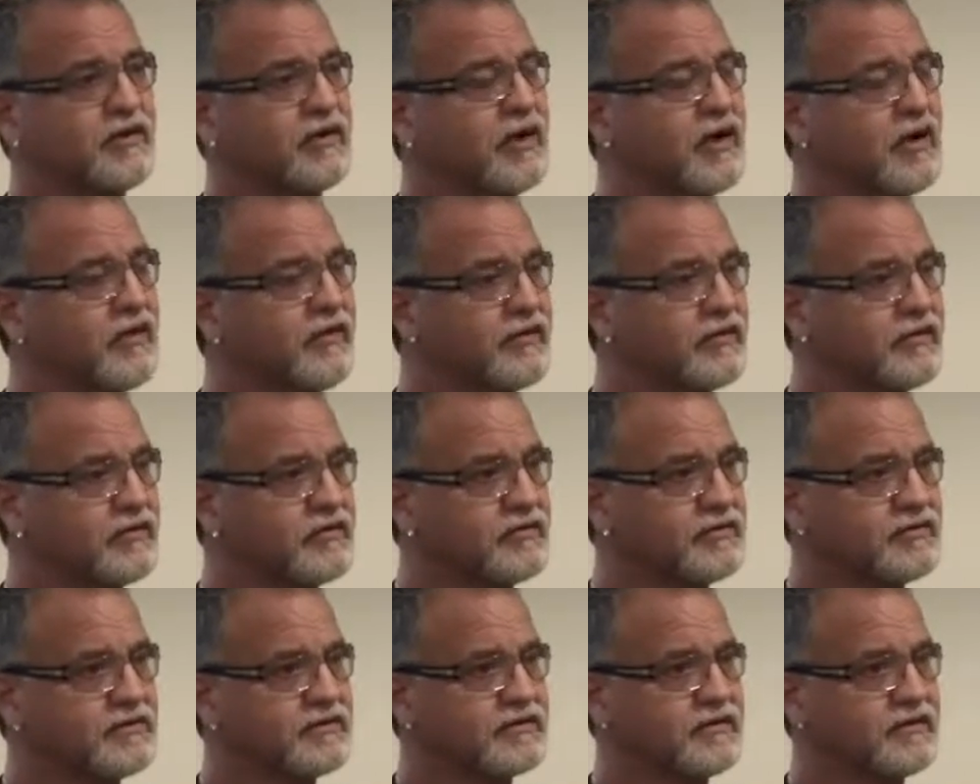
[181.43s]
there
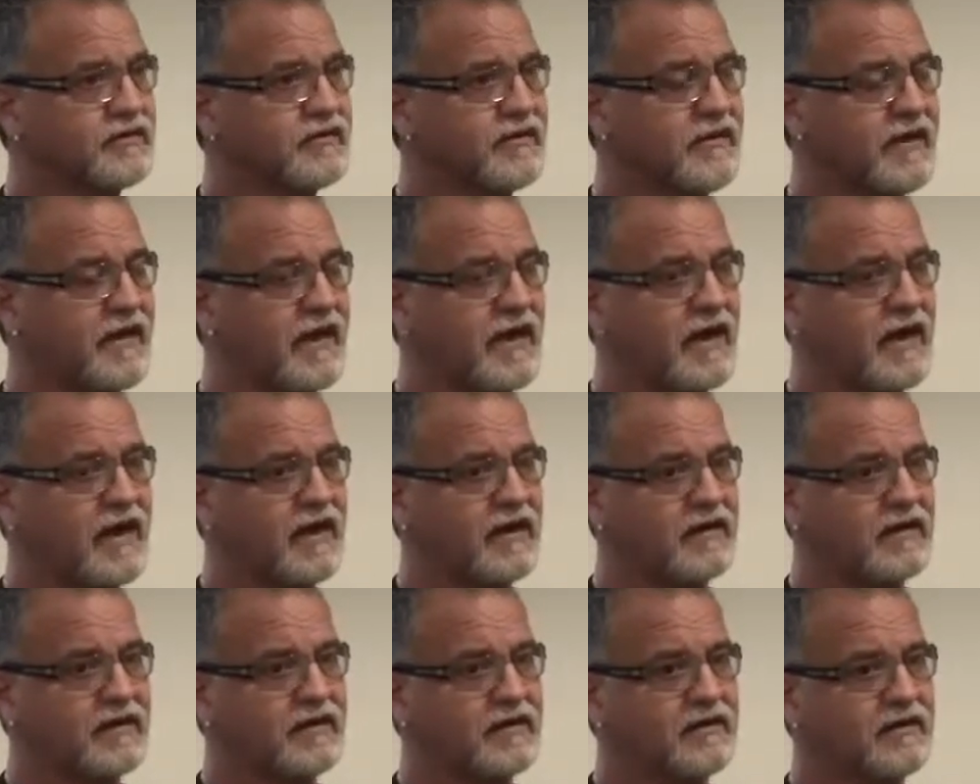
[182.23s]
others
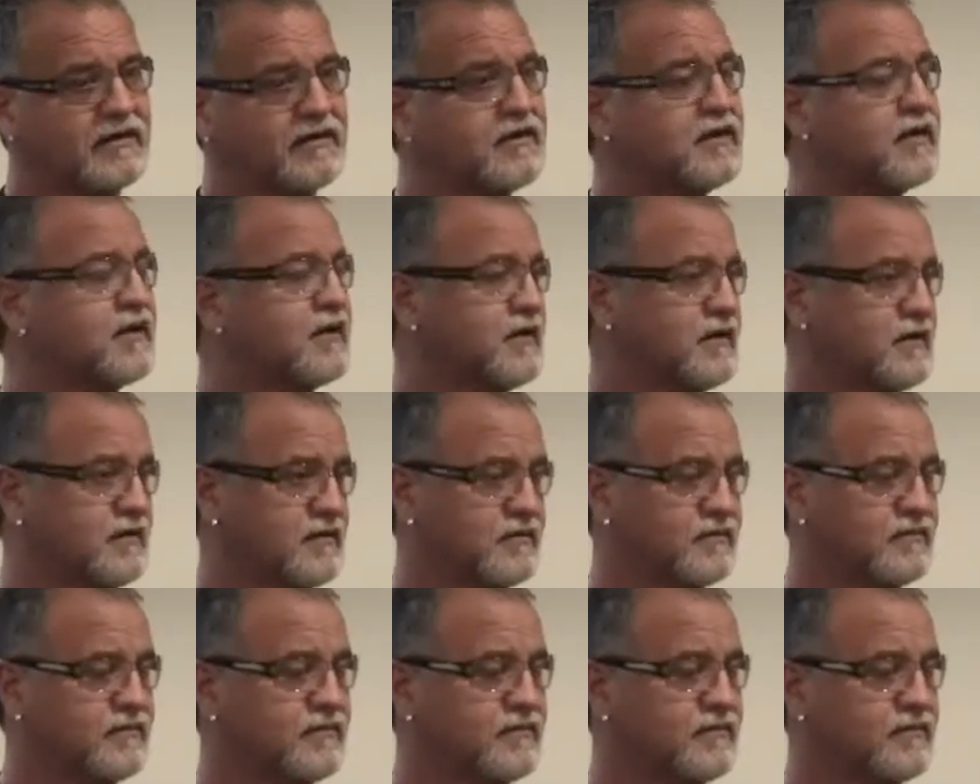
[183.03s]
that did?